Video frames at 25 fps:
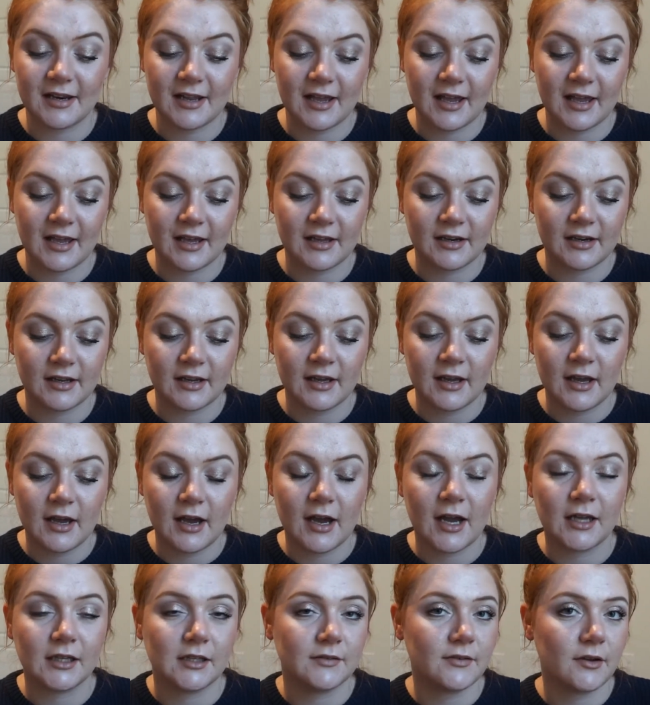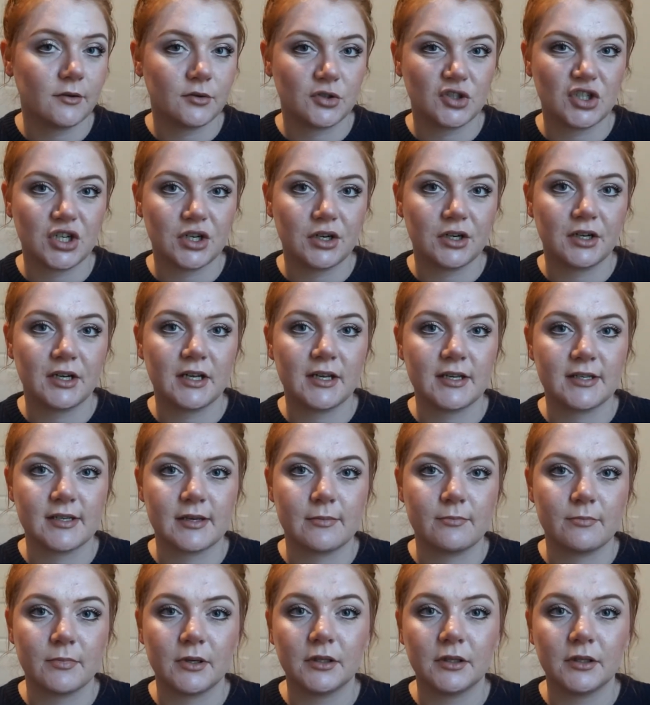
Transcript: And I love how sheer it is and